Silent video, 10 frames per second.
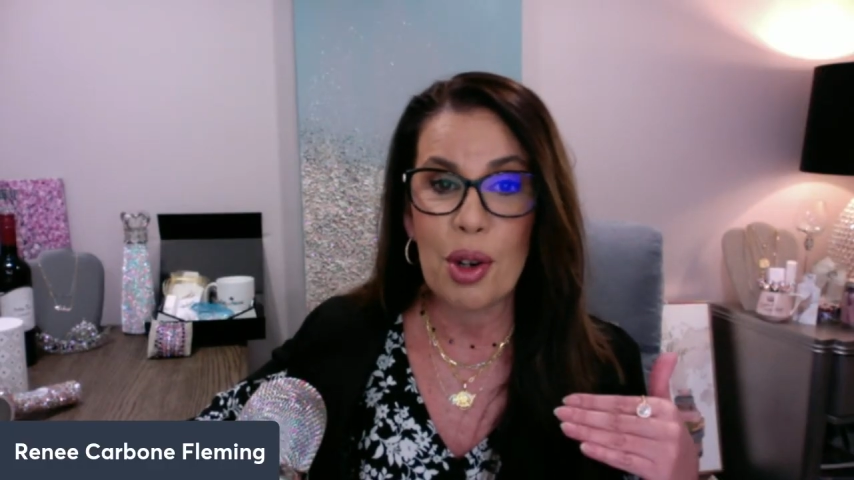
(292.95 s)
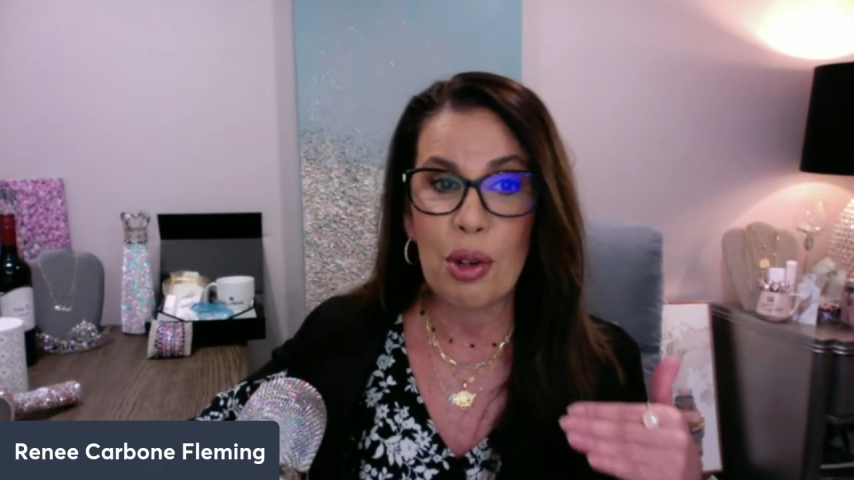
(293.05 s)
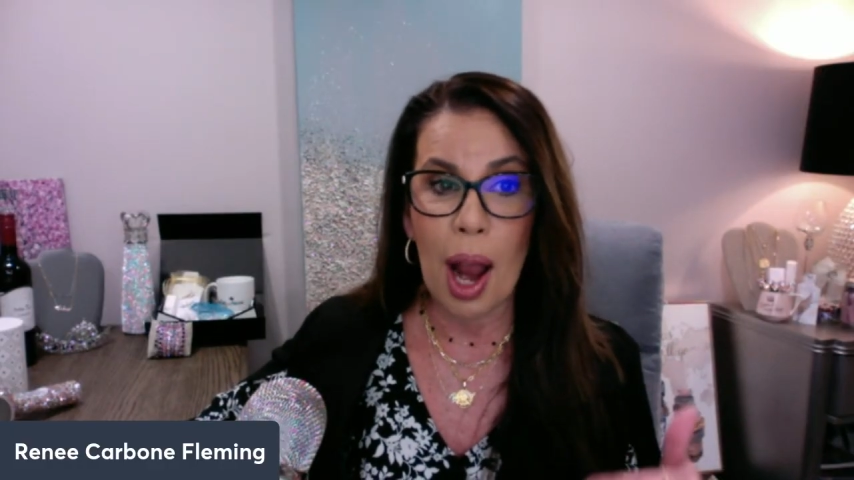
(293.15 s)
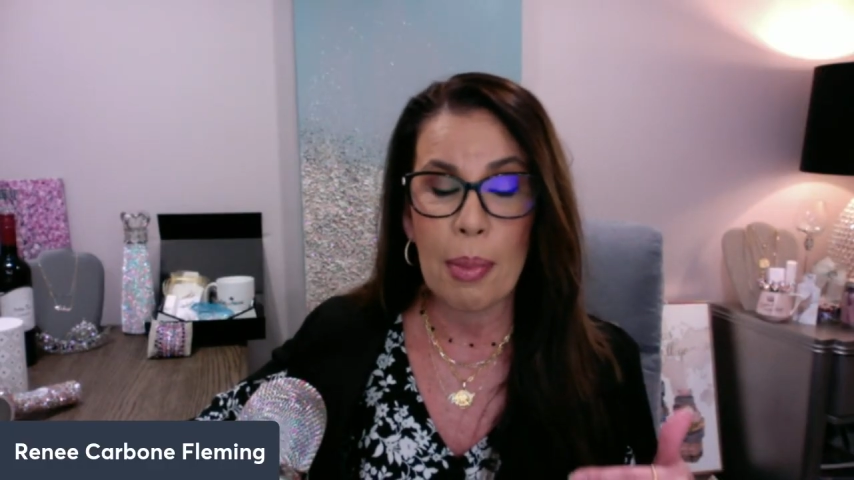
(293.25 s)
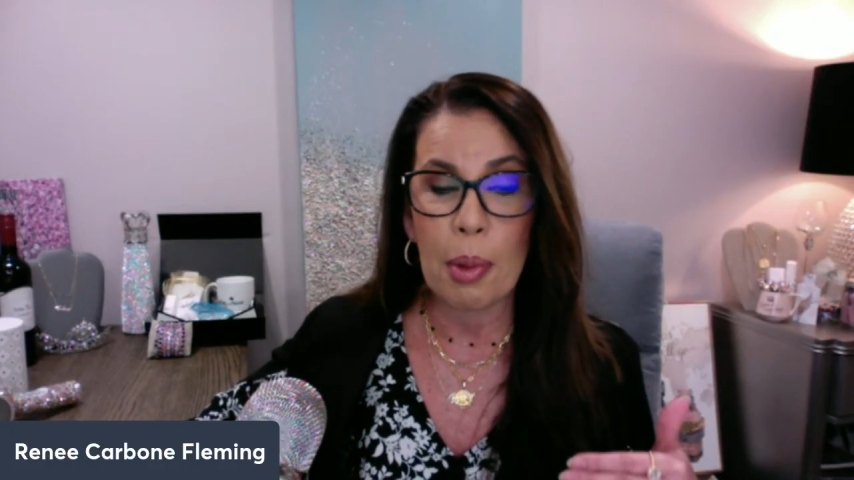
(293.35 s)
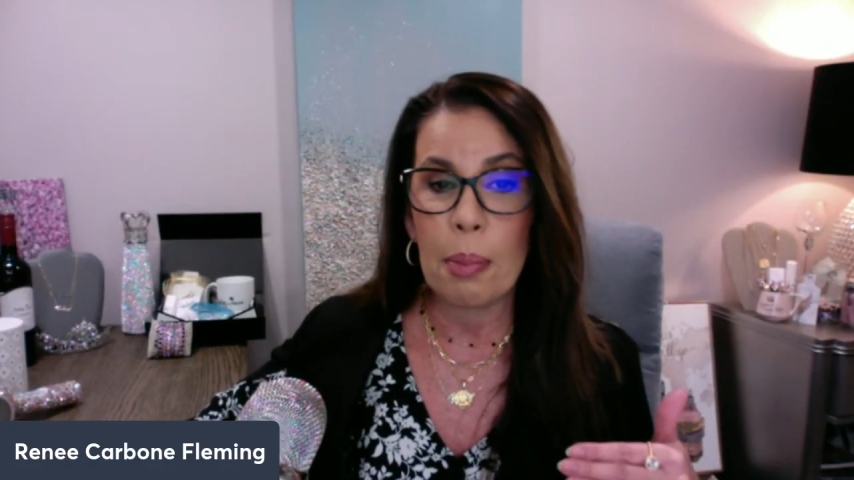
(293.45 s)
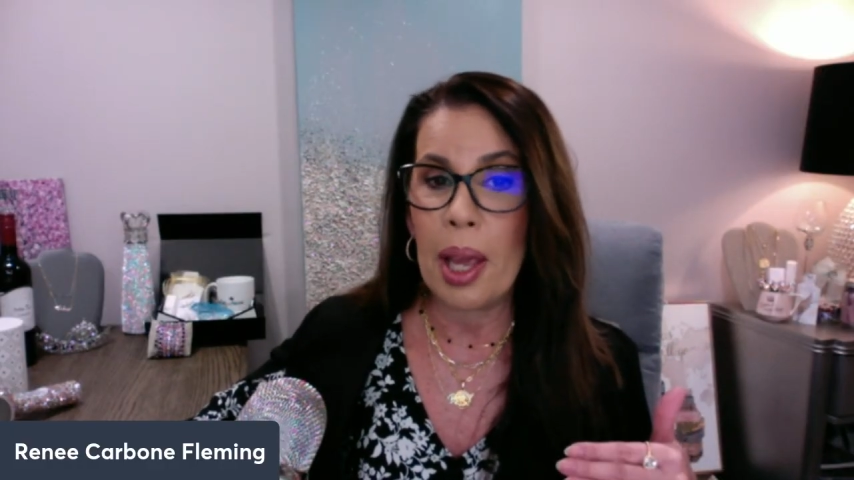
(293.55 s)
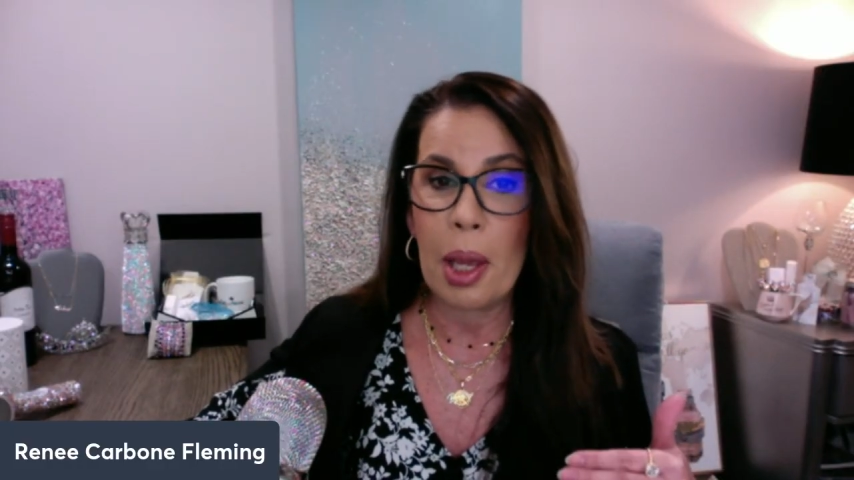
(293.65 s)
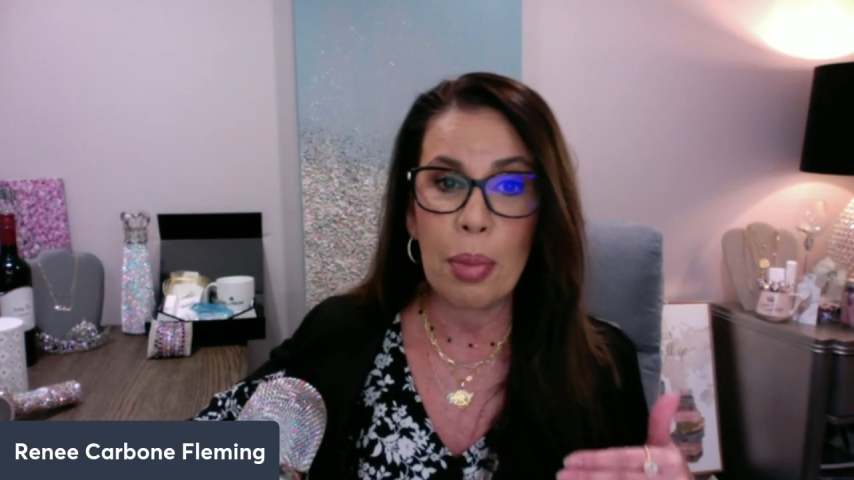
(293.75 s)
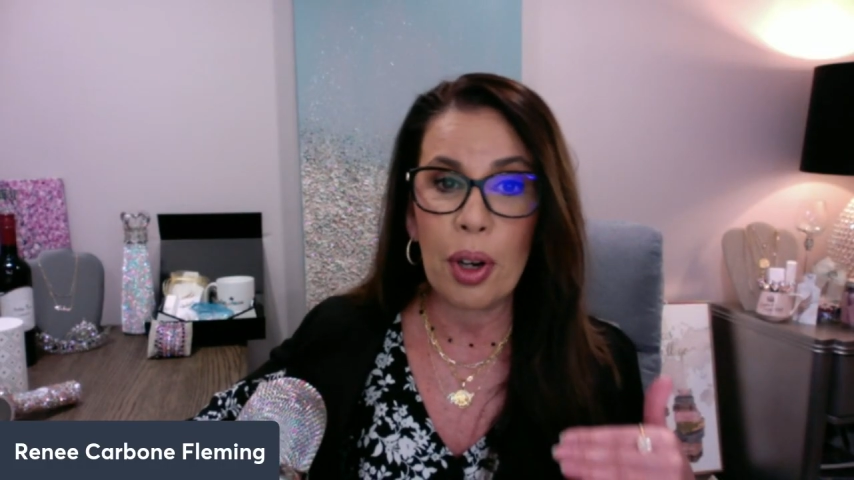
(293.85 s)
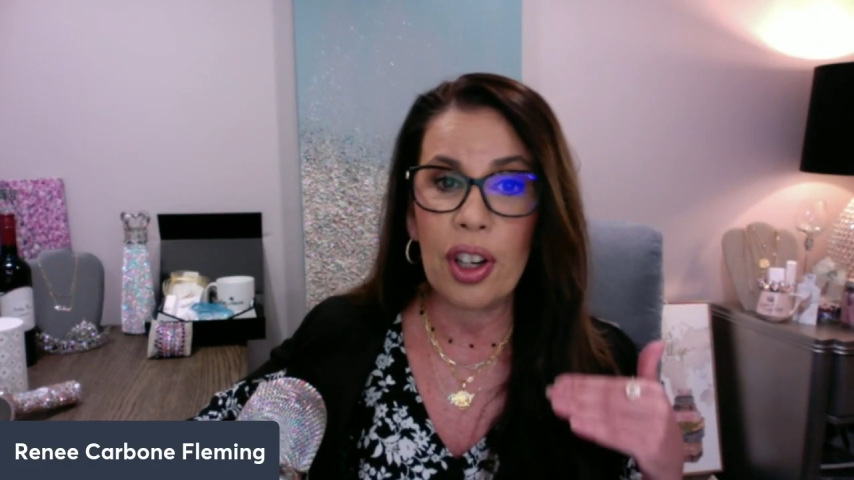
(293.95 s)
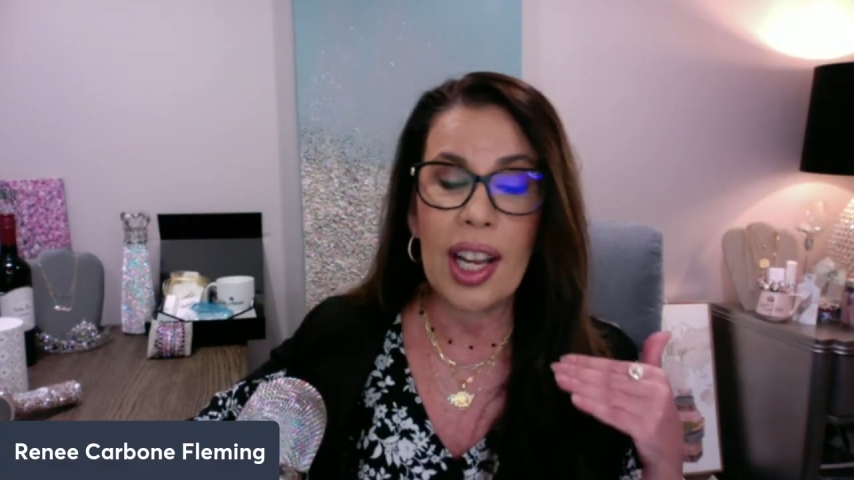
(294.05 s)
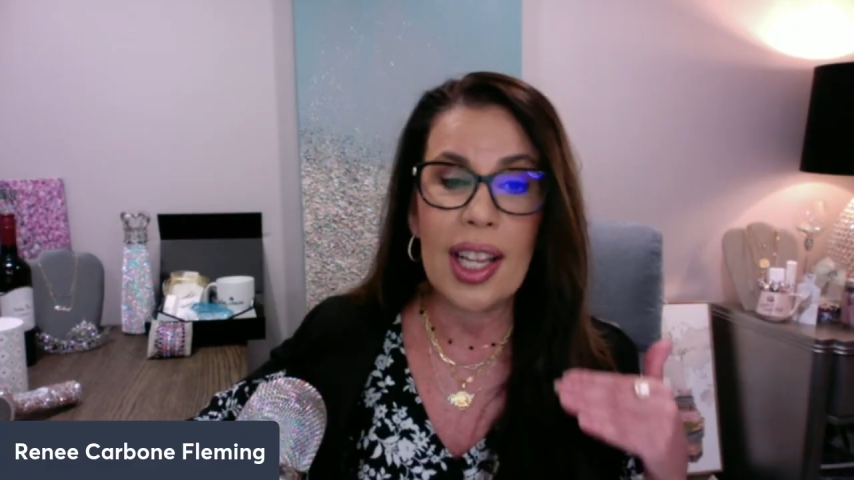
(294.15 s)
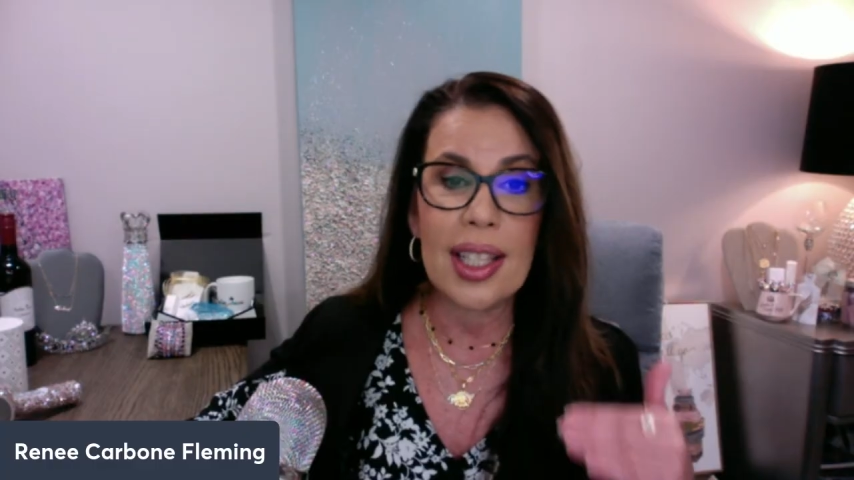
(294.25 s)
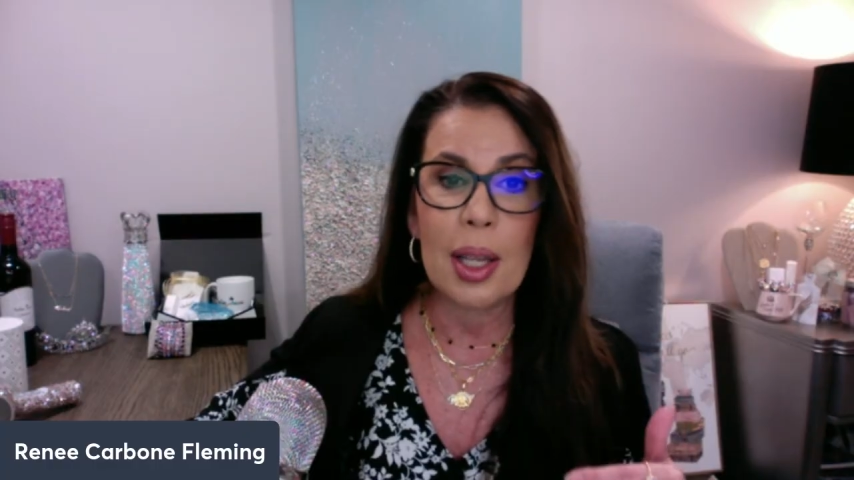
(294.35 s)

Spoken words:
grab a paper and